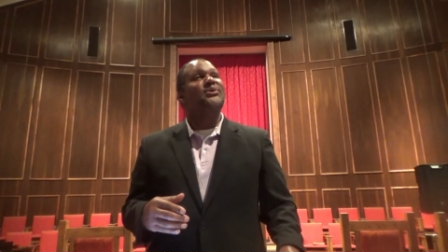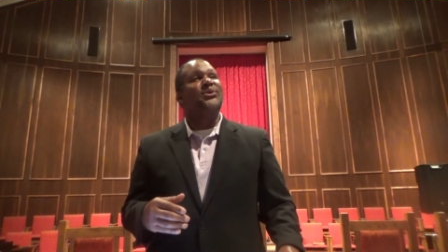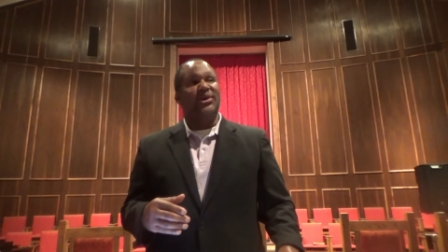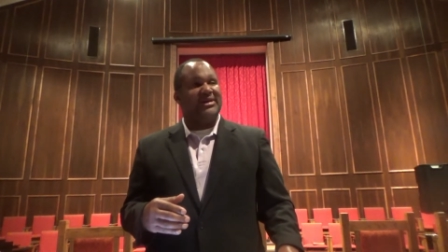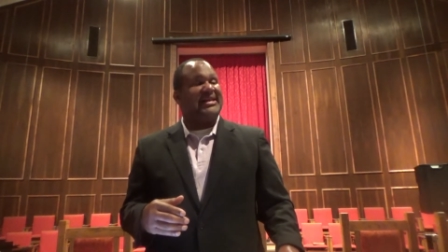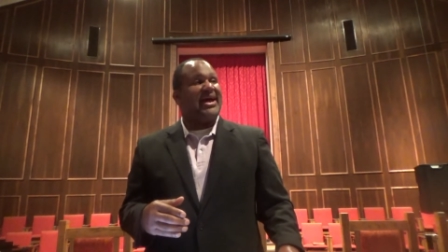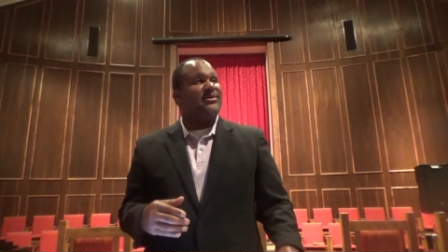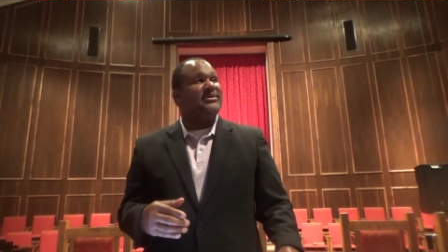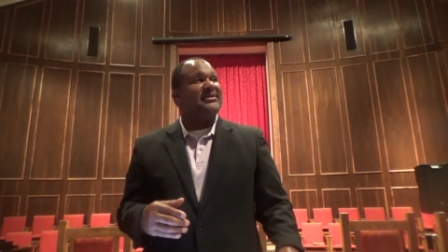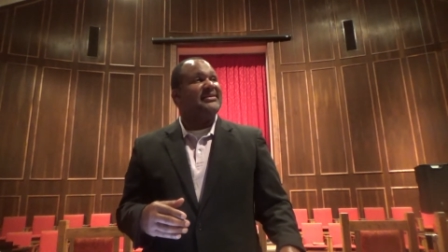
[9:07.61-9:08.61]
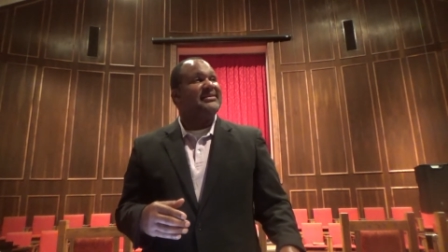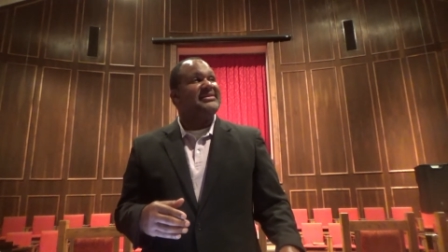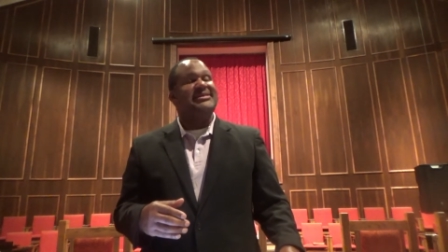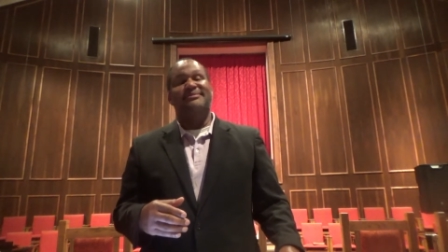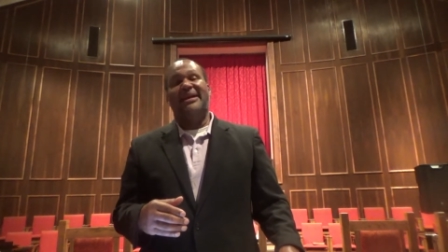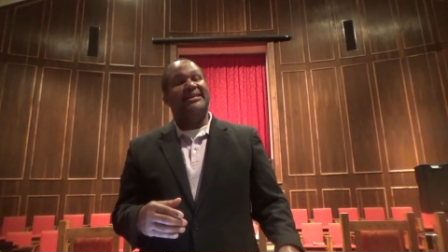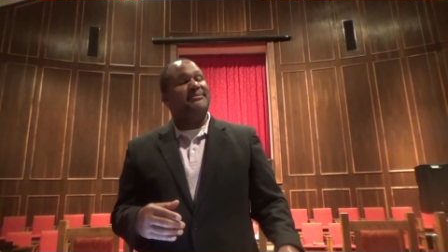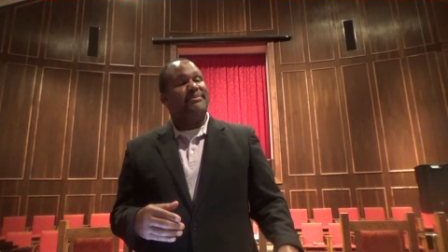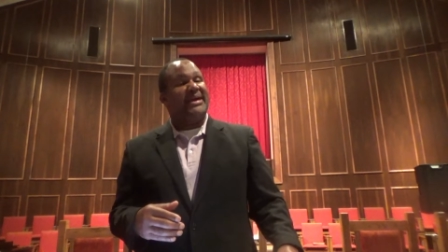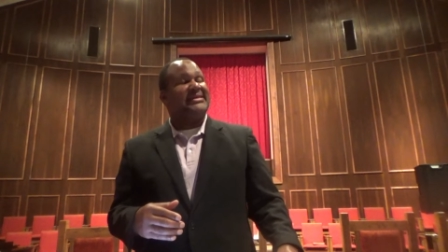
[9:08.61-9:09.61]
worked out to make the
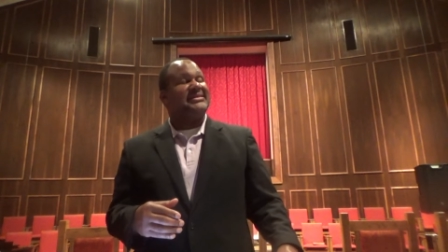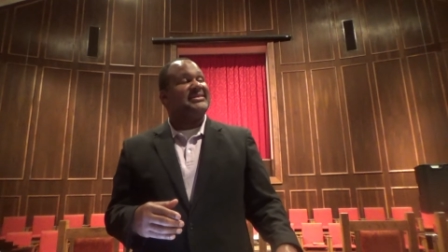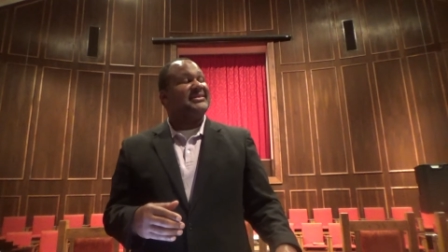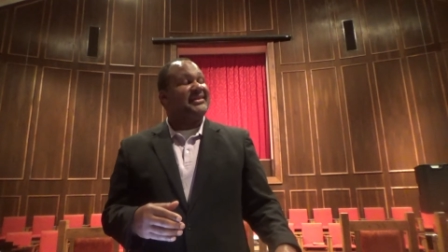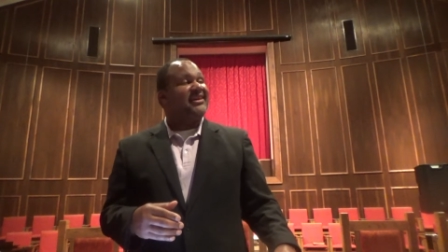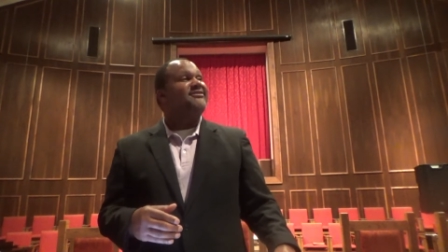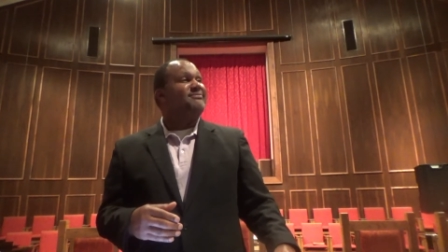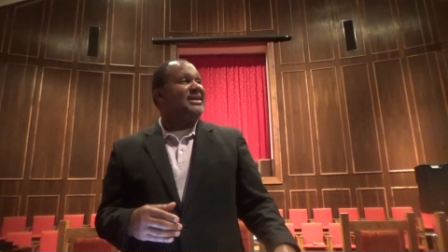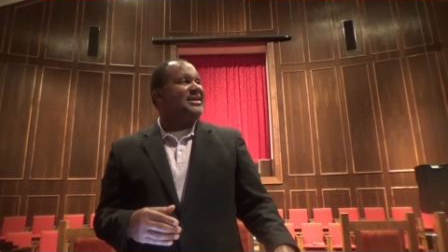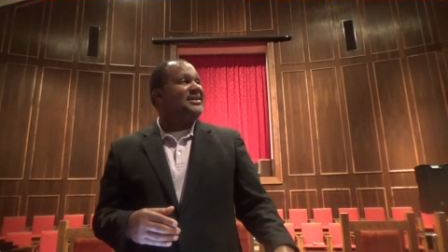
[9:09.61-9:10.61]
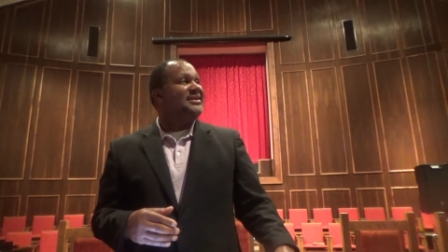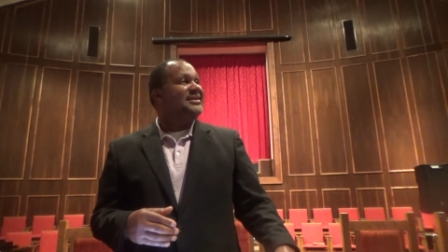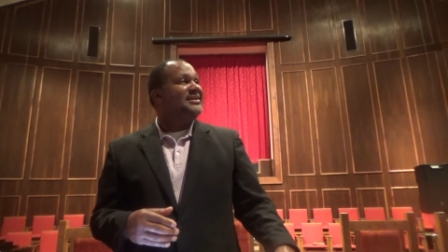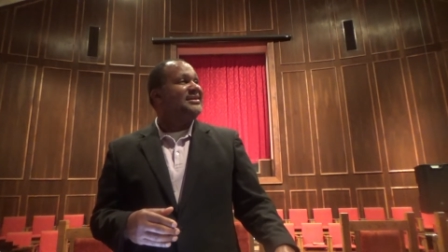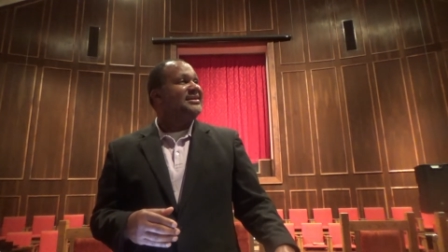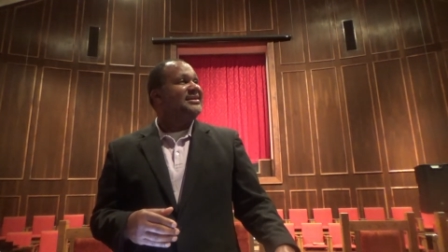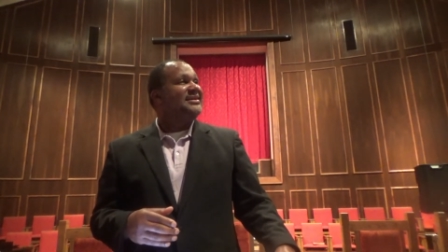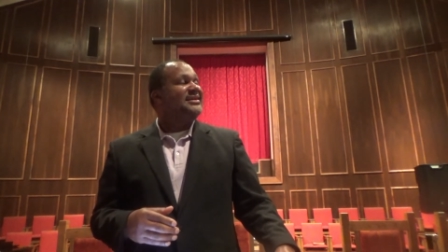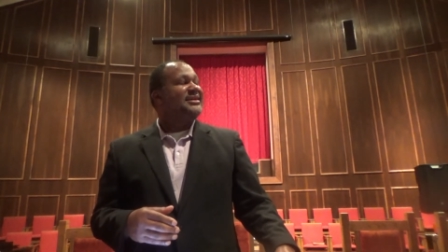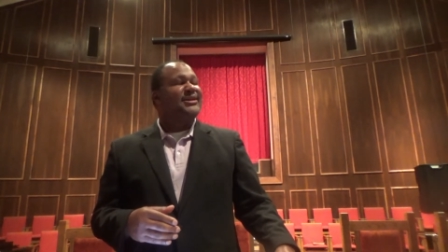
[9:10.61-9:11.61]
best of me.
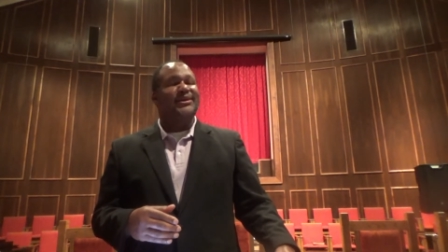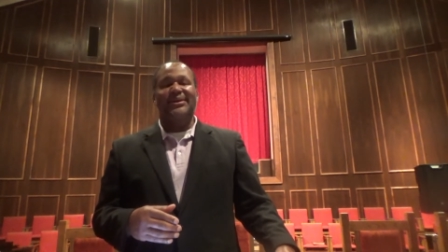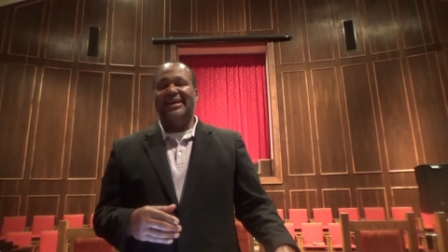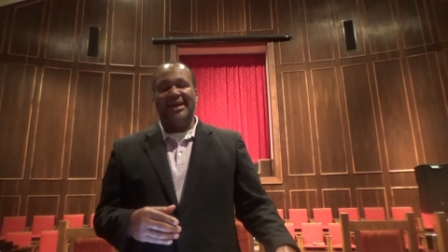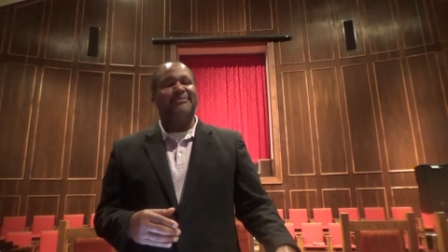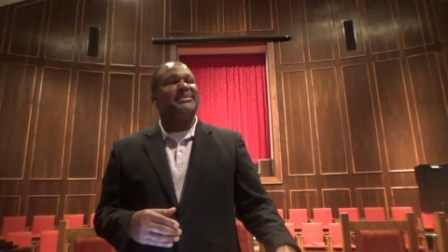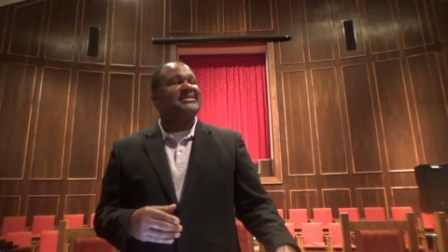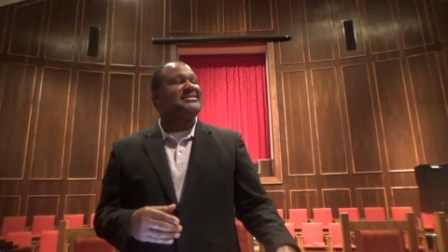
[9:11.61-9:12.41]
Lord, help us